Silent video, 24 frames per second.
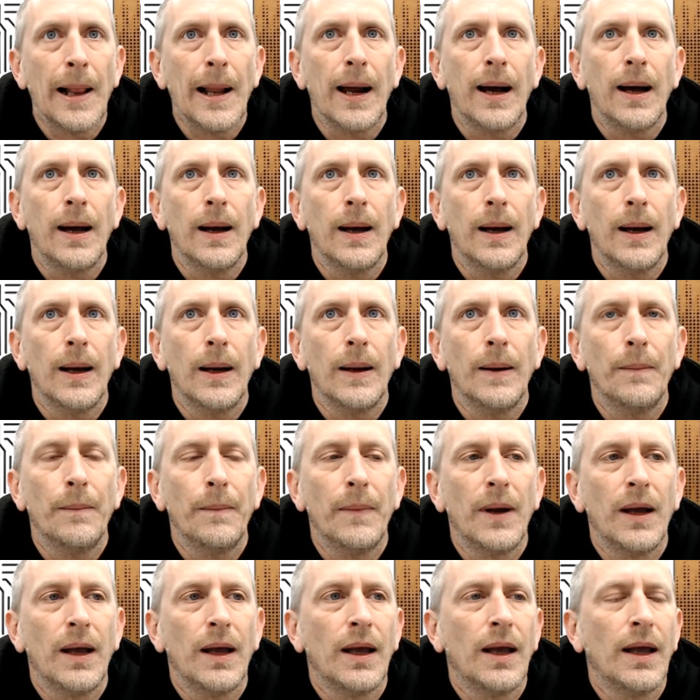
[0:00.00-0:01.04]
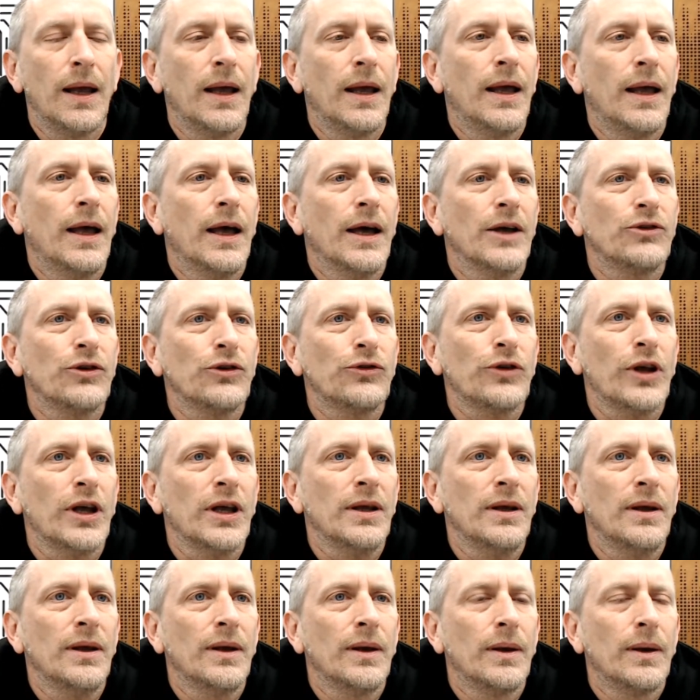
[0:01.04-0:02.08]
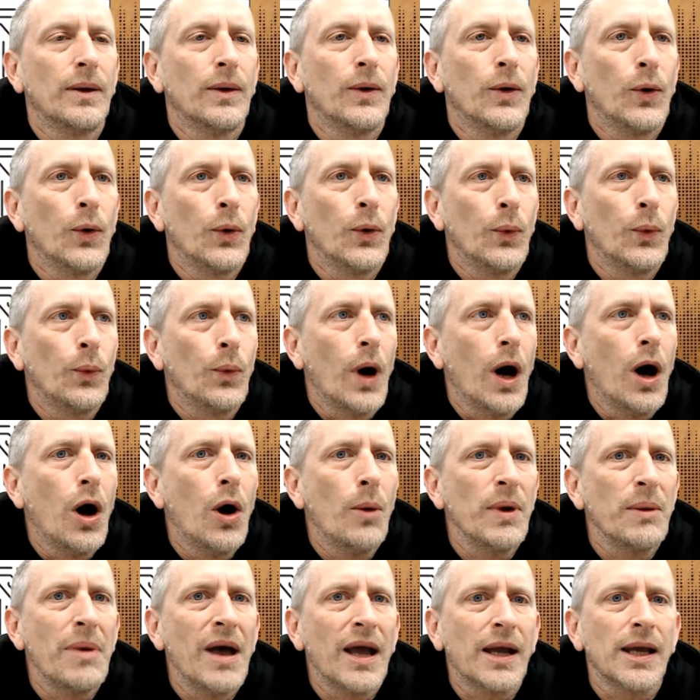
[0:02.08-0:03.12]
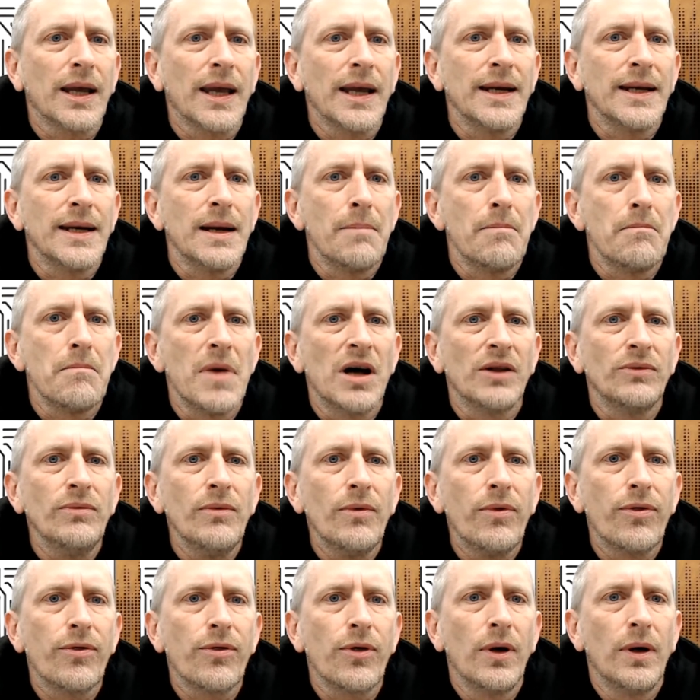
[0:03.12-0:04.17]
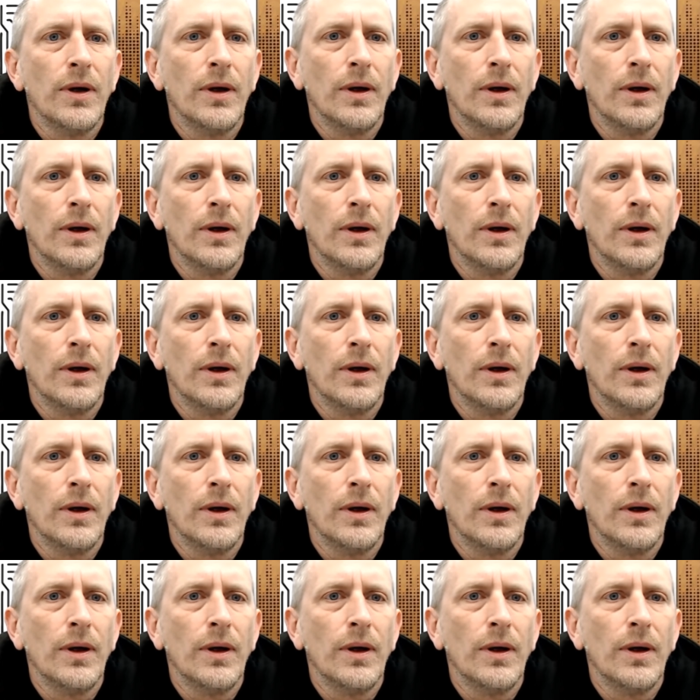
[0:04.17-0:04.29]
As I say, I'll be back again in a month.